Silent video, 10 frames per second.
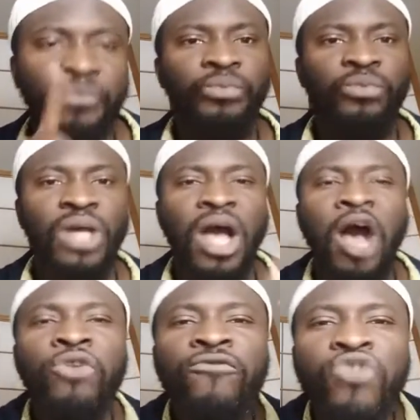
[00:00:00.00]
Out of
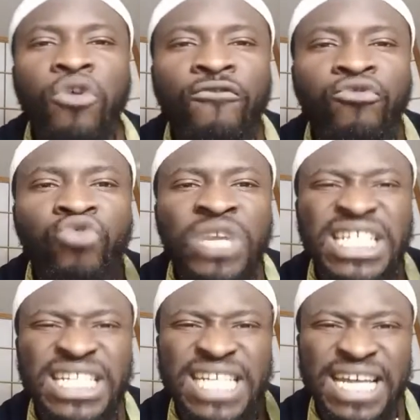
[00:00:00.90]
your
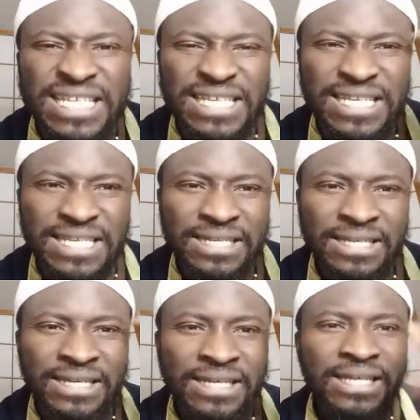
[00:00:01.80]
foolishness.
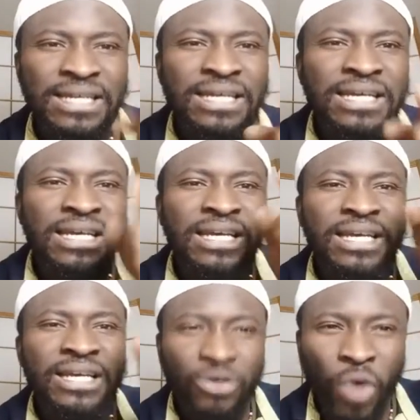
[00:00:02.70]

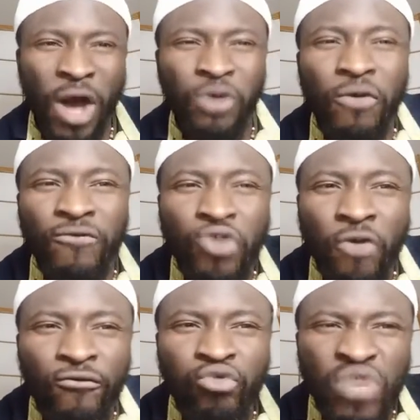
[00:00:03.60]
Out of your
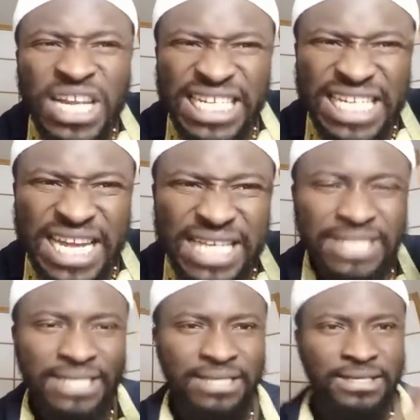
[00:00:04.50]
foolishness.
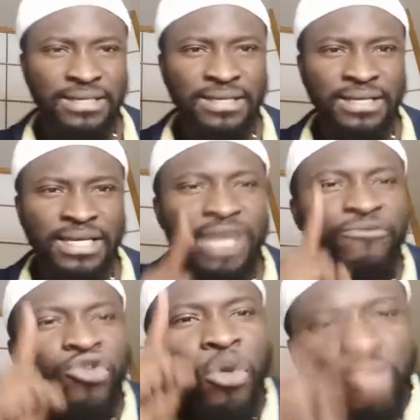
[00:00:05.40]
If your
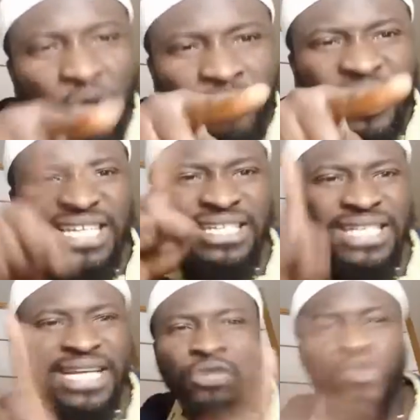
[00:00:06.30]
prophet is telling
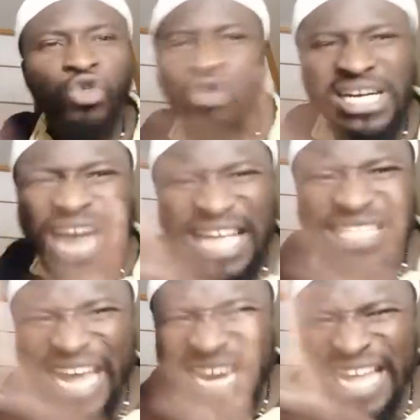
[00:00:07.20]
you don't write
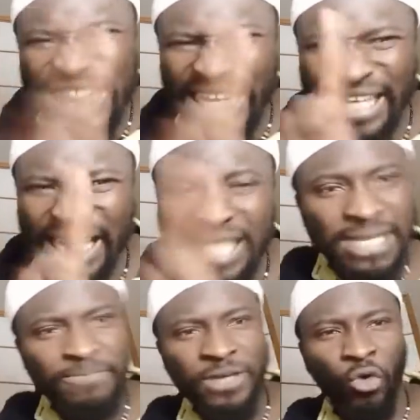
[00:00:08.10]
anything except the
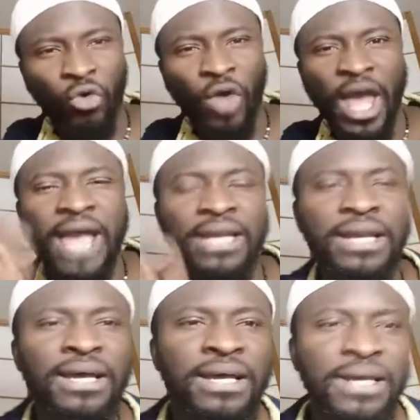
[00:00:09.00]
Quran,
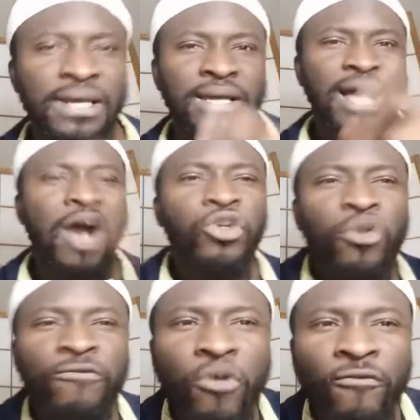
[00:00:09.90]
out of your
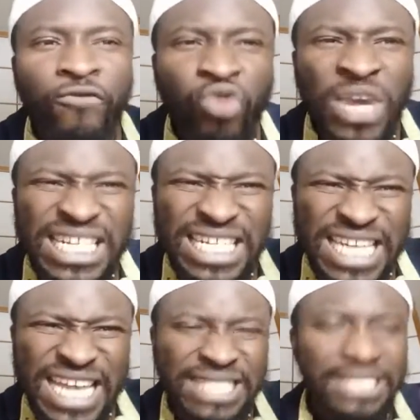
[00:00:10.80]

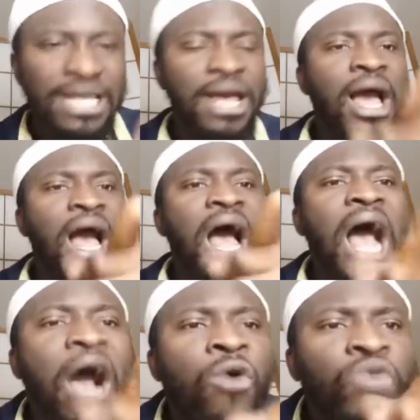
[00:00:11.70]
foolishness,
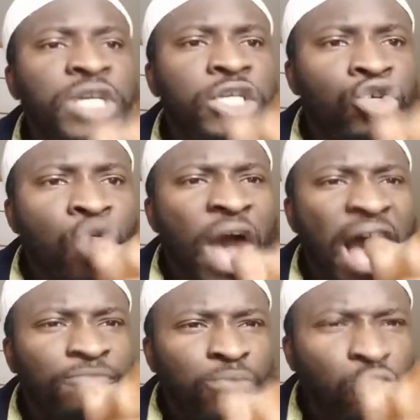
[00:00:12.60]
how did you have
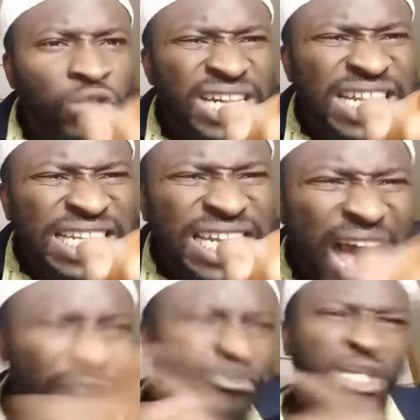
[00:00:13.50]
books written
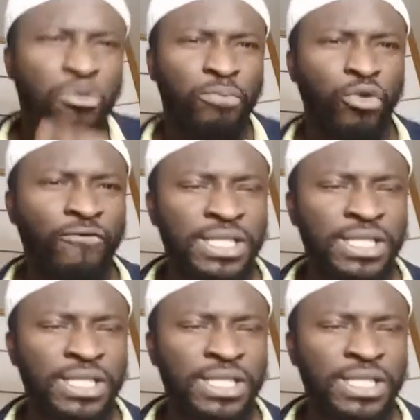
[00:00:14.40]
after your prophet?